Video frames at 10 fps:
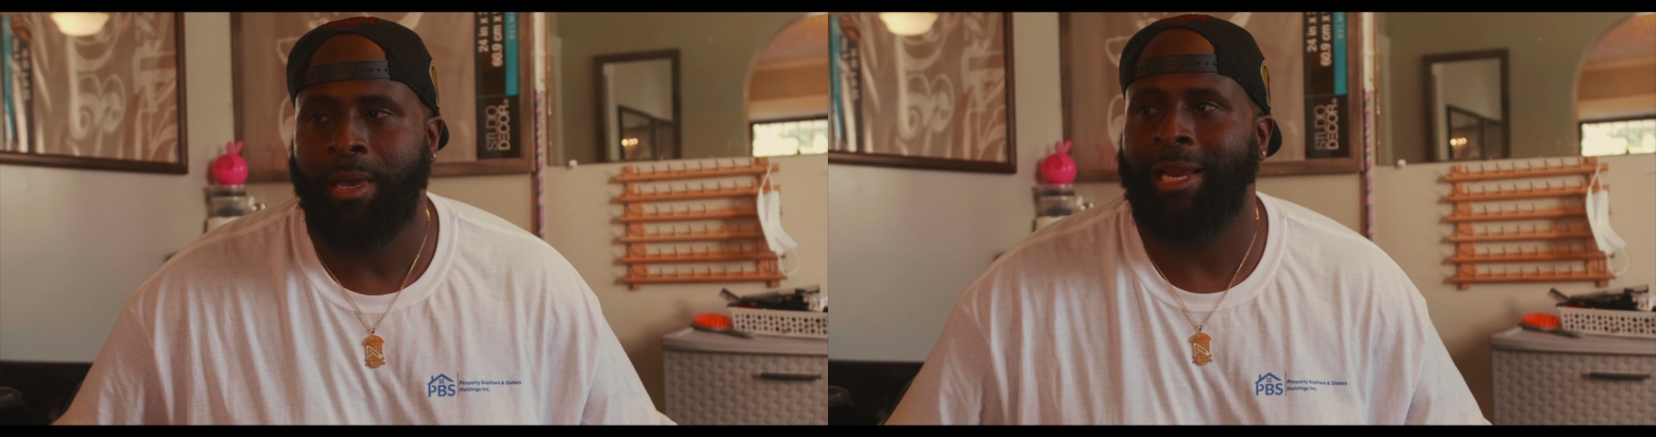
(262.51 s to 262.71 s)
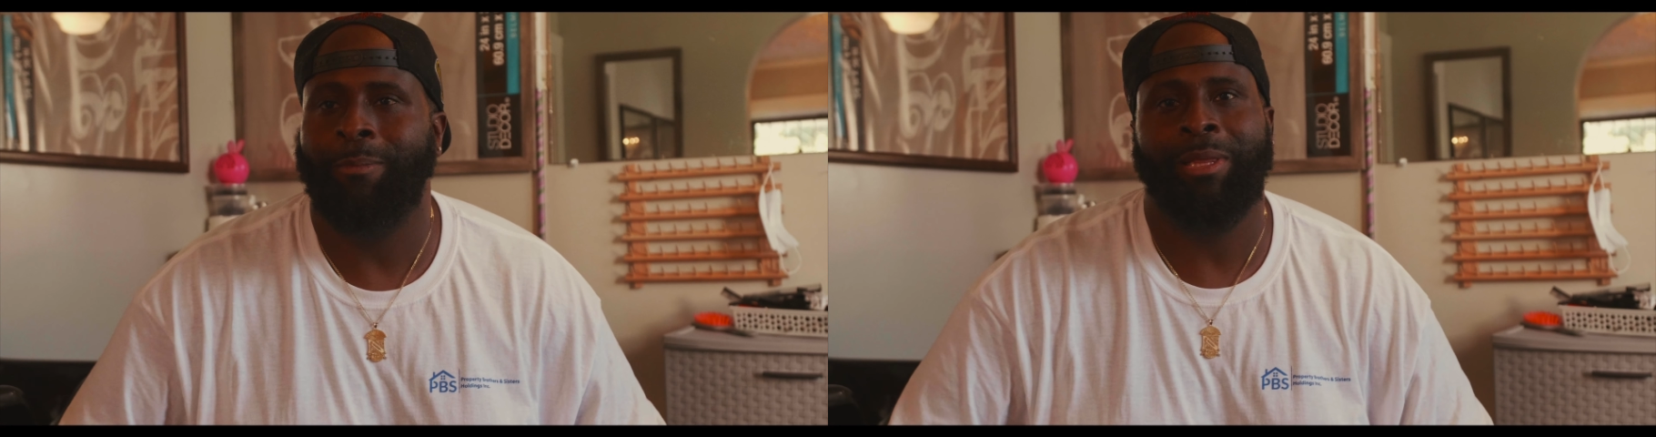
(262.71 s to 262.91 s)

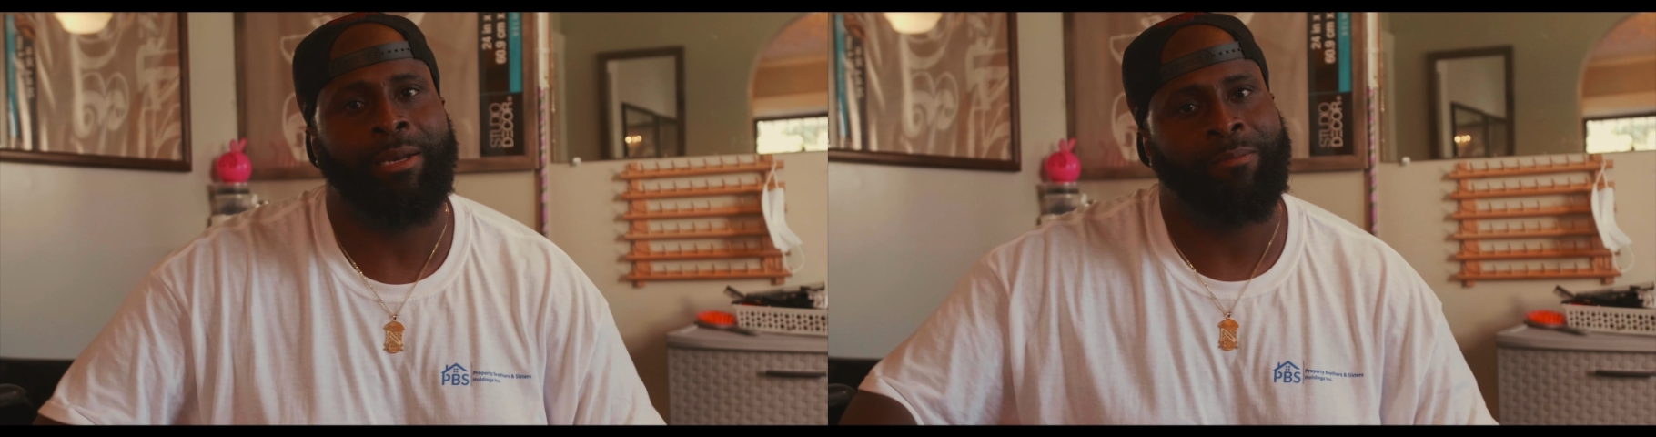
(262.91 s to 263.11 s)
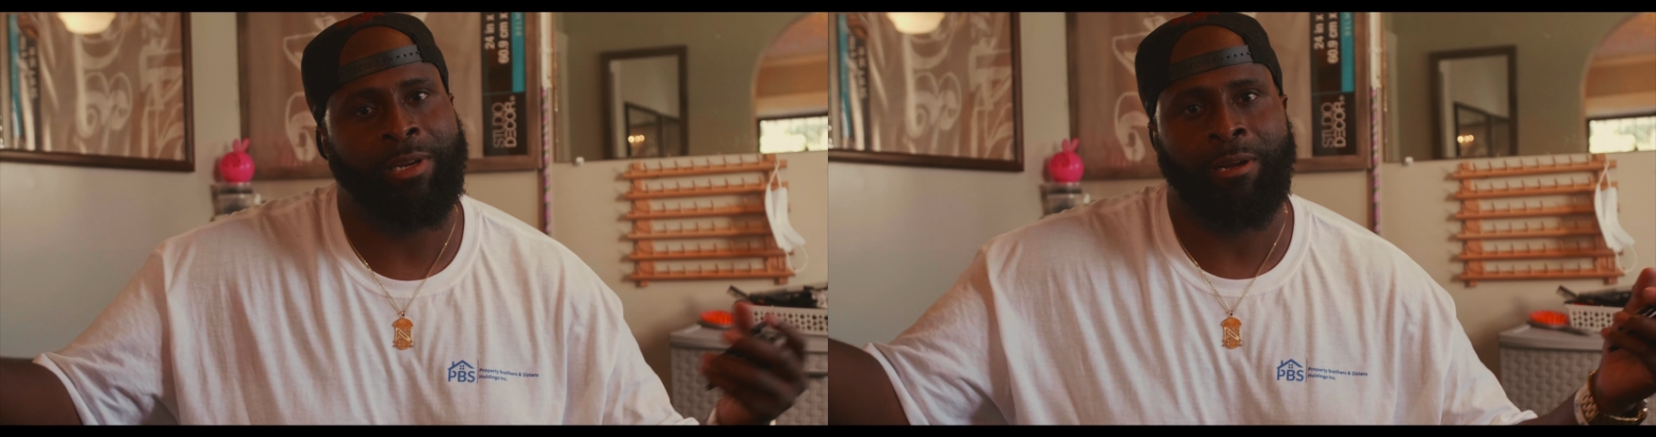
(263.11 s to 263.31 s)
and then we let
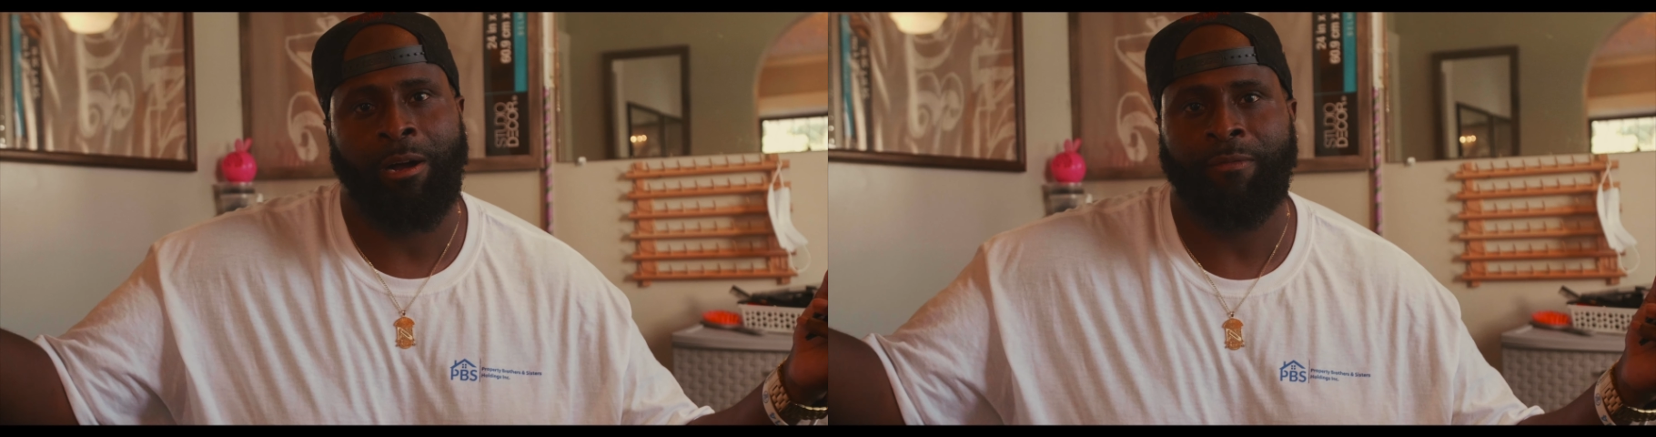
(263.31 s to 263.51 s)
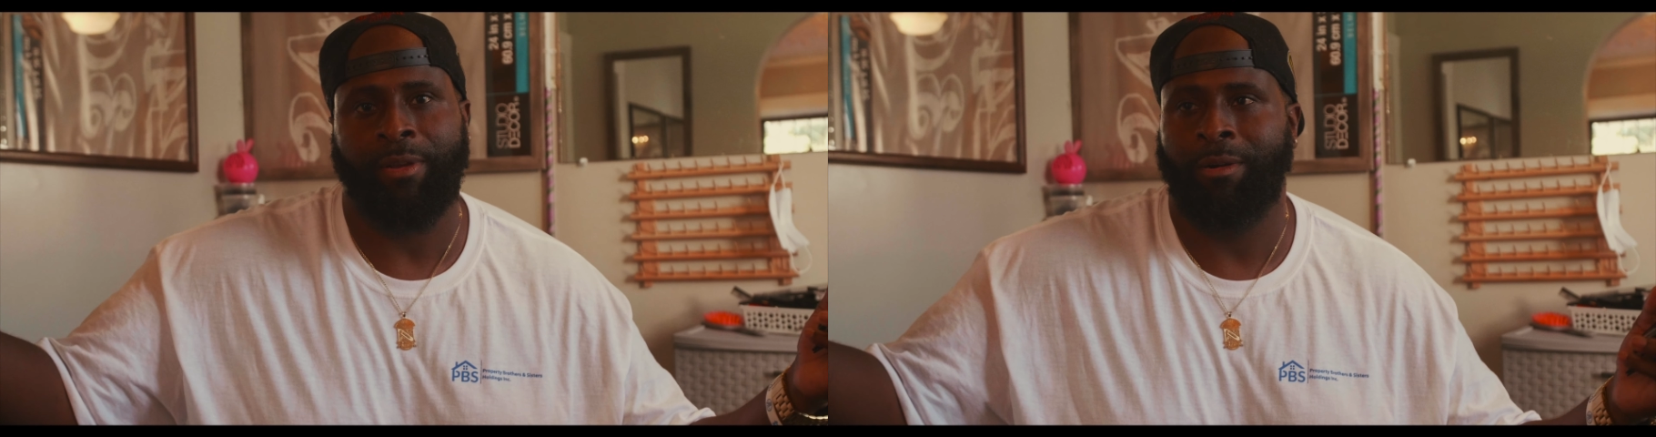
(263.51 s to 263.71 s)
them run
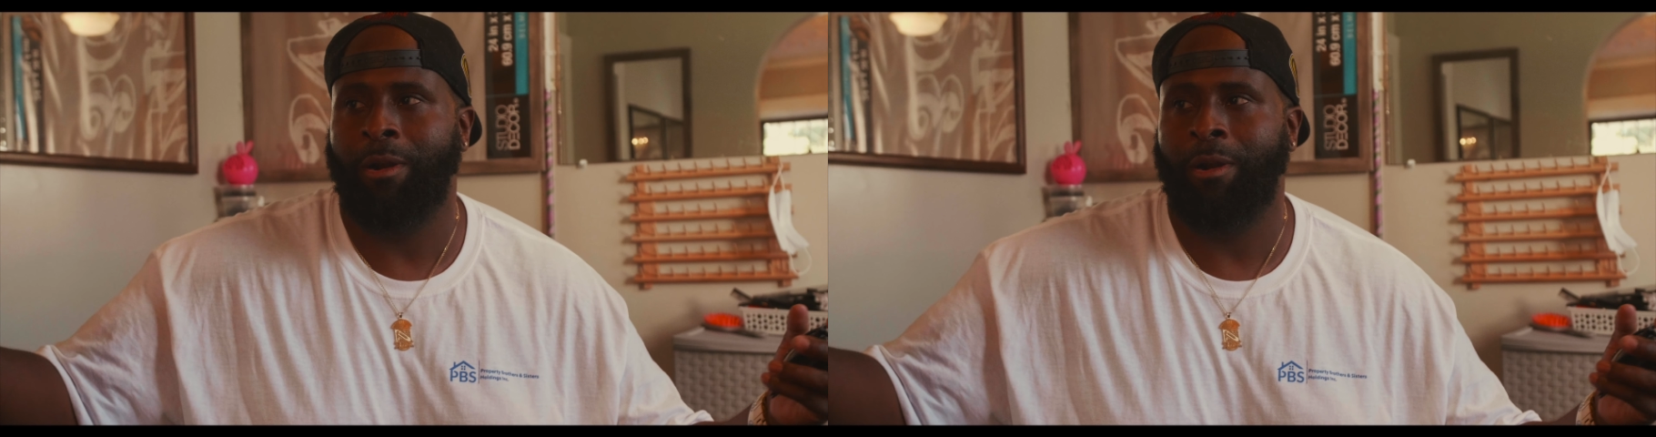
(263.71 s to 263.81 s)
off and